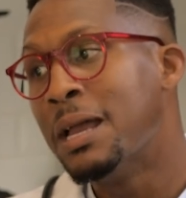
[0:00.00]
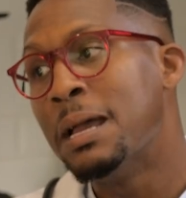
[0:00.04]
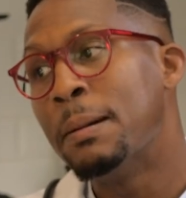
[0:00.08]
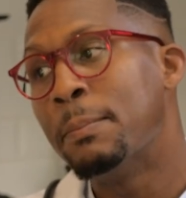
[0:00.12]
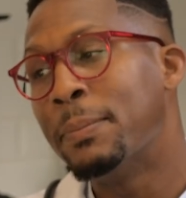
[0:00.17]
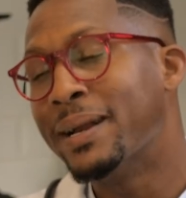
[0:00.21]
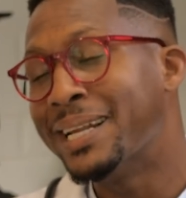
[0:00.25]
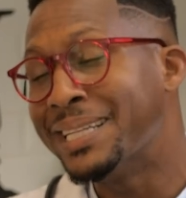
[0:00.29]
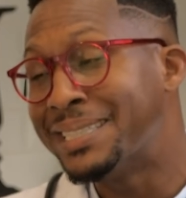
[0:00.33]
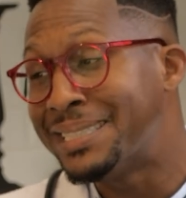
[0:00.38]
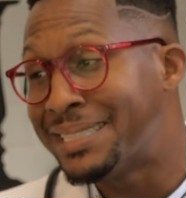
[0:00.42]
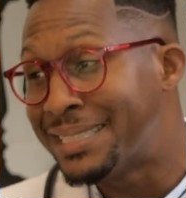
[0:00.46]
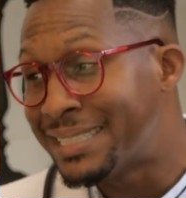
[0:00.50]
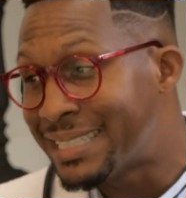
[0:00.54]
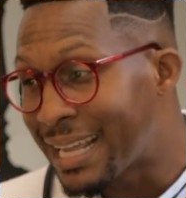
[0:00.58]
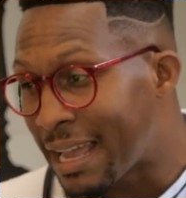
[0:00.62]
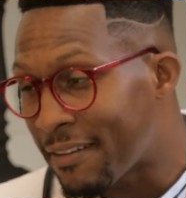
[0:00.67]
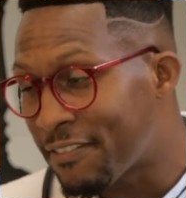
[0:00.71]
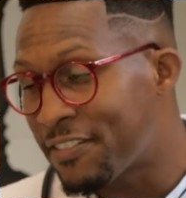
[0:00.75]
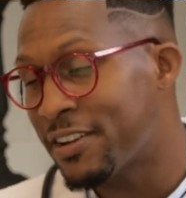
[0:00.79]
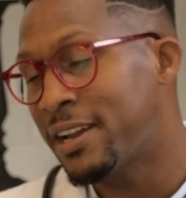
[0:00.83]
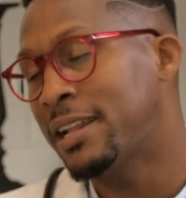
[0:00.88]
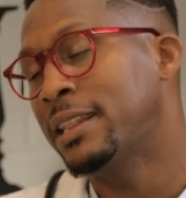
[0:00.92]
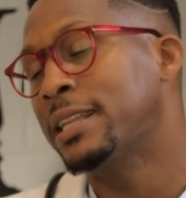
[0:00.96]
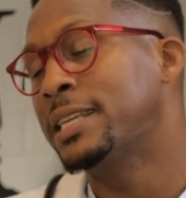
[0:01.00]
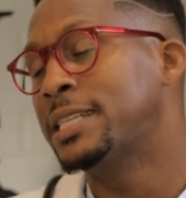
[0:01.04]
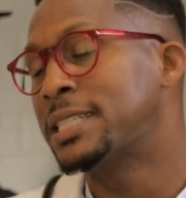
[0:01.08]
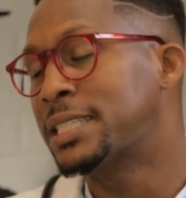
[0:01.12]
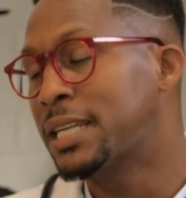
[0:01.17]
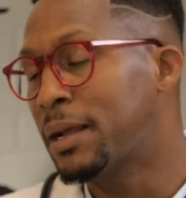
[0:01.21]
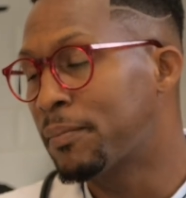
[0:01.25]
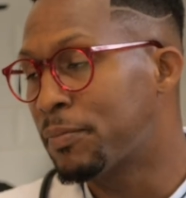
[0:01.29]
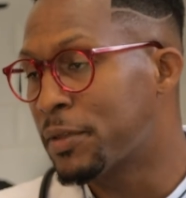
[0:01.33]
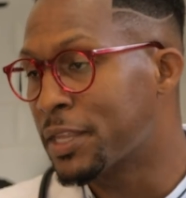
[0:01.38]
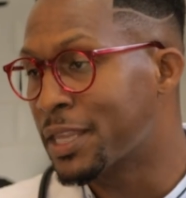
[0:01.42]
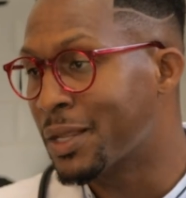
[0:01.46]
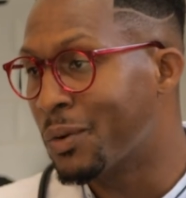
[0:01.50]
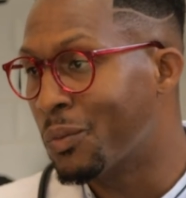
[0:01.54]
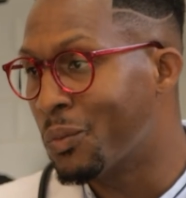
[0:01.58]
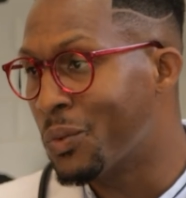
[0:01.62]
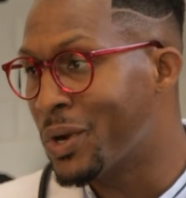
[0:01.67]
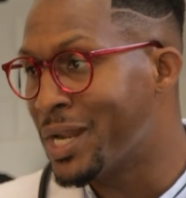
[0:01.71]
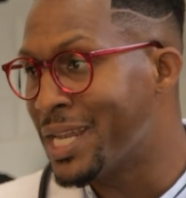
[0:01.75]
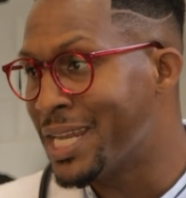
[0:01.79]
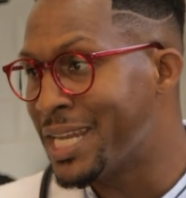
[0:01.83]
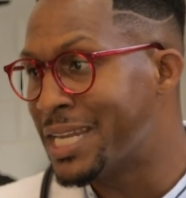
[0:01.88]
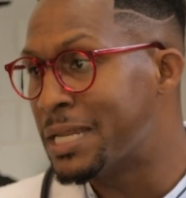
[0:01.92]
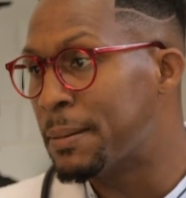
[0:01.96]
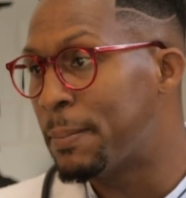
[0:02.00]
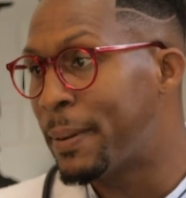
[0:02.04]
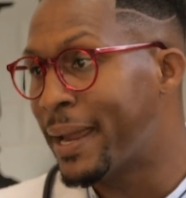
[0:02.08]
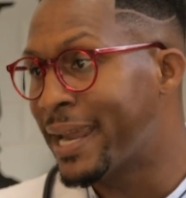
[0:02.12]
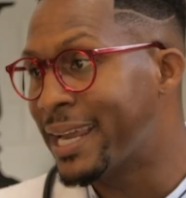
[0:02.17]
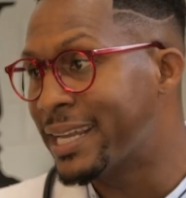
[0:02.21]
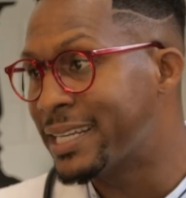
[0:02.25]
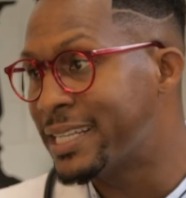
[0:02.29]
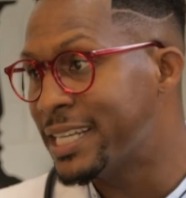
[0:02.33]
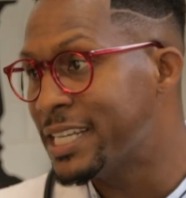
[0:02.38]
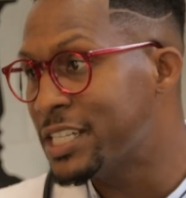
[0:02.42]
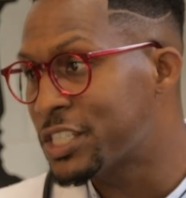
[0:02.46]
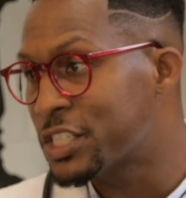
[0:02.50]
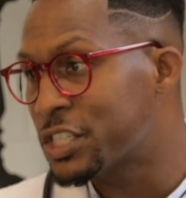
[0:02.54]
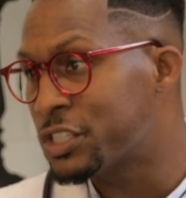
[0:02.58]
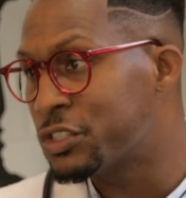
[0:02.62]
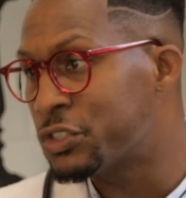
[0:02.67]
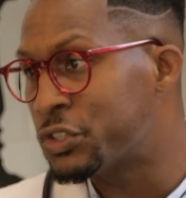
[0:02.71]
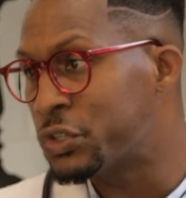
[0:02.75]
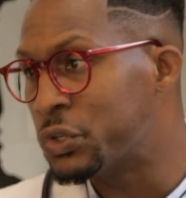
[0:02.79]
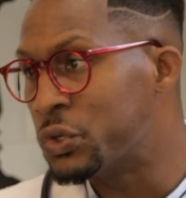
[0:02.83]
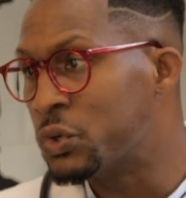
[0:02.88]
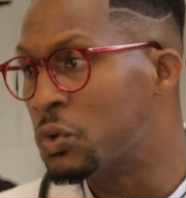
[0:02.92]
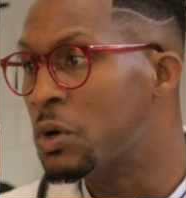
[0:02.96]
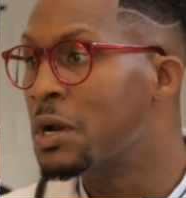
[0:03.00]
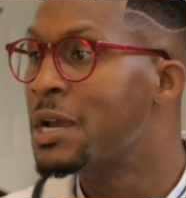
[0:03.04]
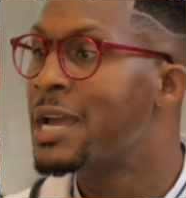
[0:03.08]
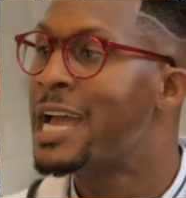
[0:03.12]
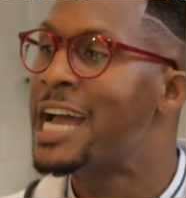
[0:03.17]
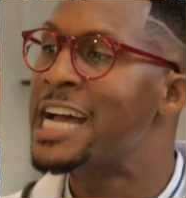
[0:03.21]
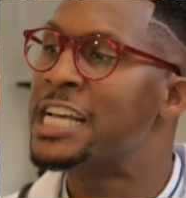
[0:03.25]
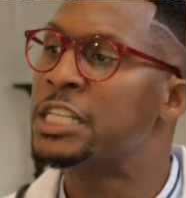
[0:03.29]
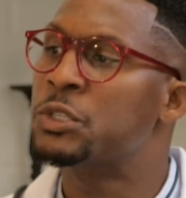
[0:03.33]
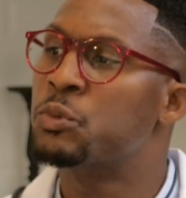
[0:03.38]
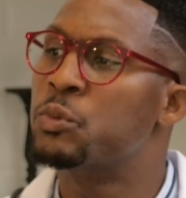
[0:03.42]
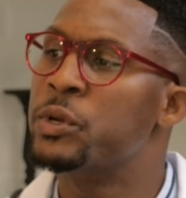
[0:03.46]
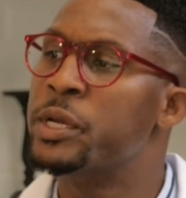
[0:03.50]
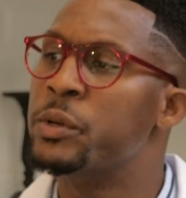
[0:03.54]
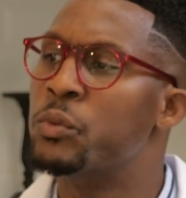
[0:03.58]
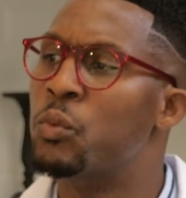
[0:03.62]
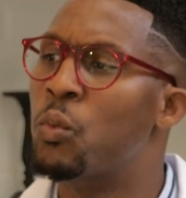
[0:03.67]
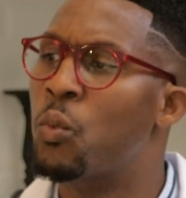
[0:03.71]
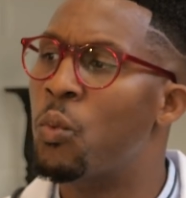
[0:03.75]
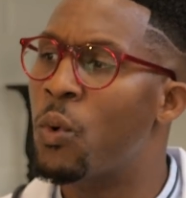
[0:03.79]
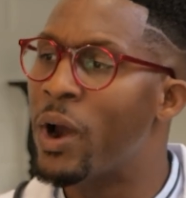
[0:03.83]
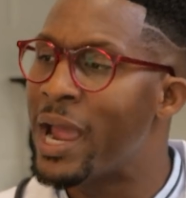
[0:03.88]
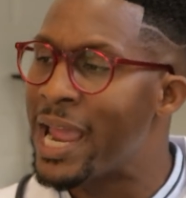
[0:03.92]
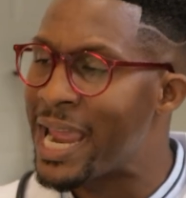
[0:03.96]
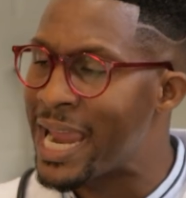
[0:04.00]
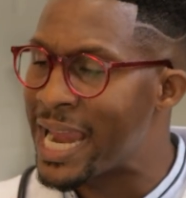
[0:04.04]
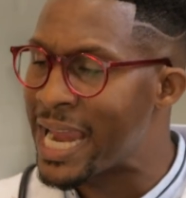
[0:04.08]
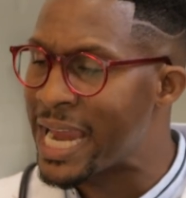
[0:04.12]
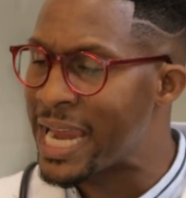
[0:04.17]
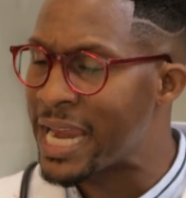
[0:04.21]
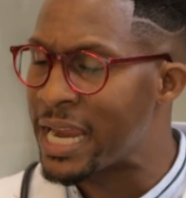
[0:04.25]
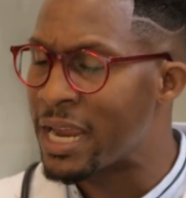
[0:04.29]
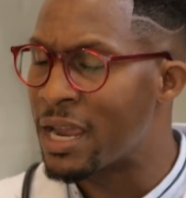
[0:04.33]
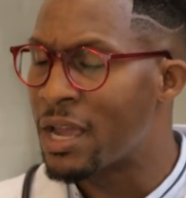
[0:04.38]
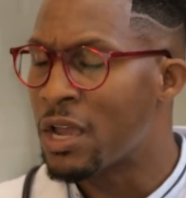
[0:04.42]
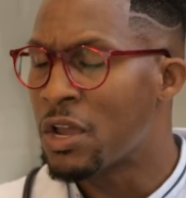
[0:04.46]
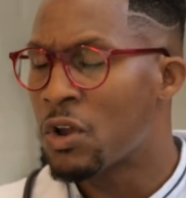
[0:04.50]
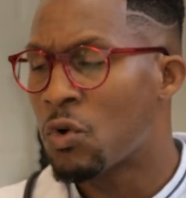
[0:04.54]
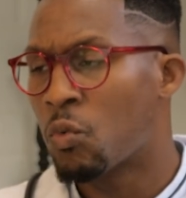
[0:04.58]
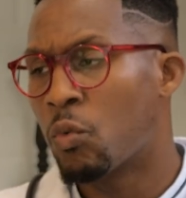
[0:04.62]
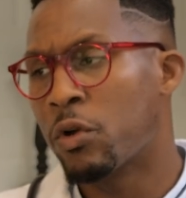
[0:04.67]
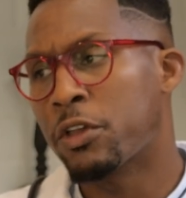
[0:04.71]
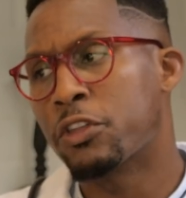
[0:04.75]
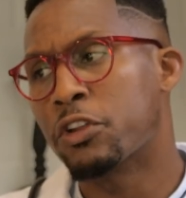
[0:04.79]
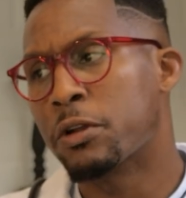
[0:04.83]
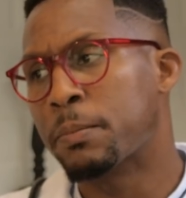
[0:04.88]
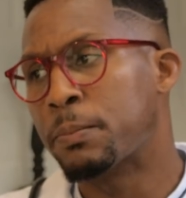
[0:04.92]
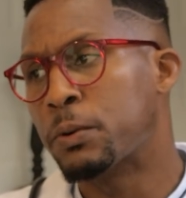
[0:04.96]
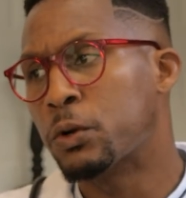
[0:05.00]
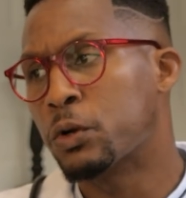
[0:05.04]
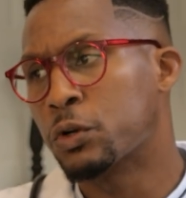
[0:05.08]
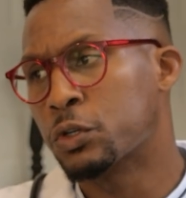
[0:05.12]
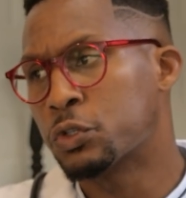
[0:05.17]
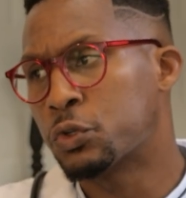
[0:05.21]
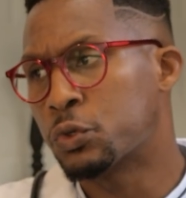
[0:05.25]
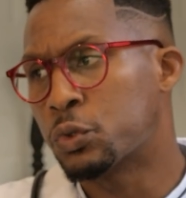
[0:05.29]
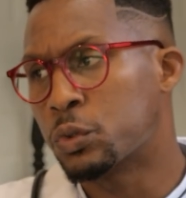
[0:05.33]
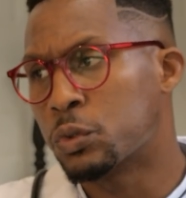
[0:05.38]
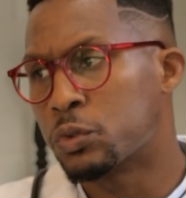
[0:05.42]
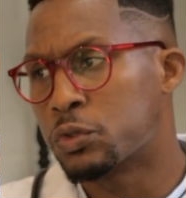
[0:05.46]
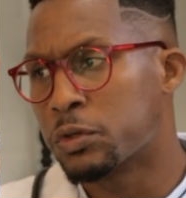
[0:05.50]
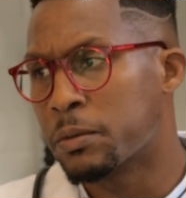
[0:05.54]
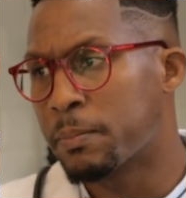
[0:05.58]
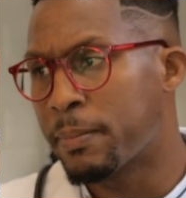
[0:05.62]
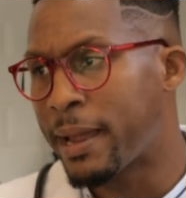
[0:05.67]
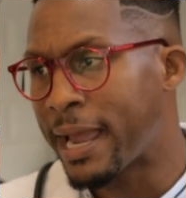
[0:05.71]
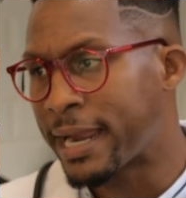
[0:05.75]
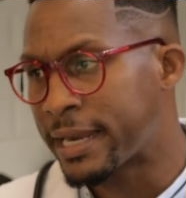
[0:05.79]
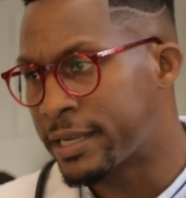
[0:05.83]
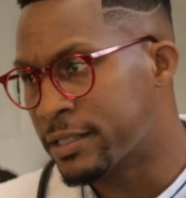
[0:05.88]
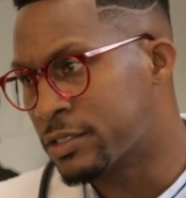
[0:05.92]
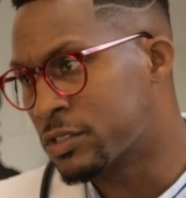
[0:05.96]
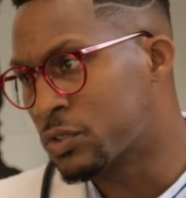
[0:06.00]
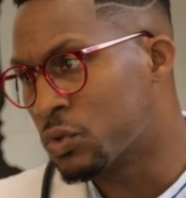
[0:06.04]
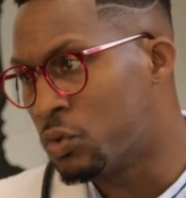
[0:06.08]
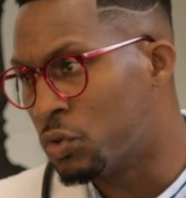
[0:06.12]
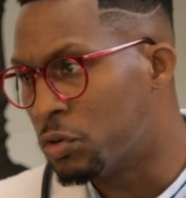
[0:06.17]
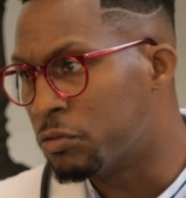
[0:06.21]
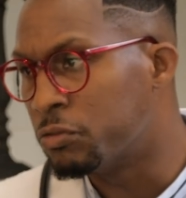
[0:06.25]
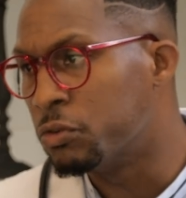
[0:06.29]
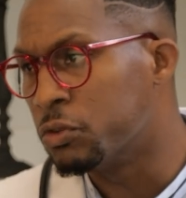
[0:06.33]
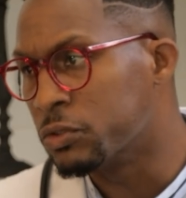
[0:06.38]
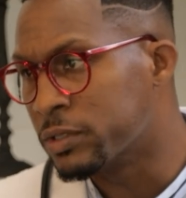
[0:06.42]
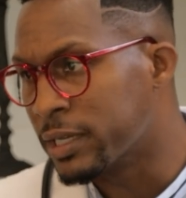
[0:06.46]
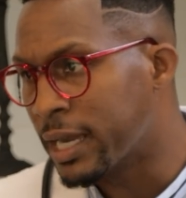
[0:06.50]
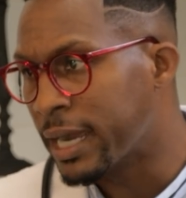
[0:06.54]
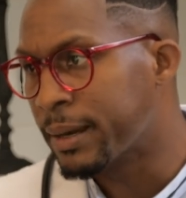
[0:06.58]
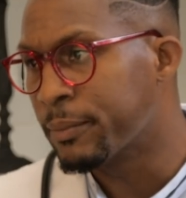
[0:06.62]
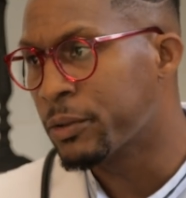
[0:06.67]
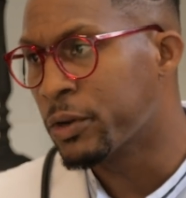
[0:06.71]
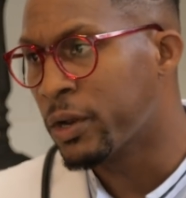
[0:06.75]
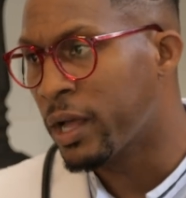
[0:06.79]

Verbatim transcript: But it's definitely something that we need to pay attention to as we weigh whether to put our children back in school full-time or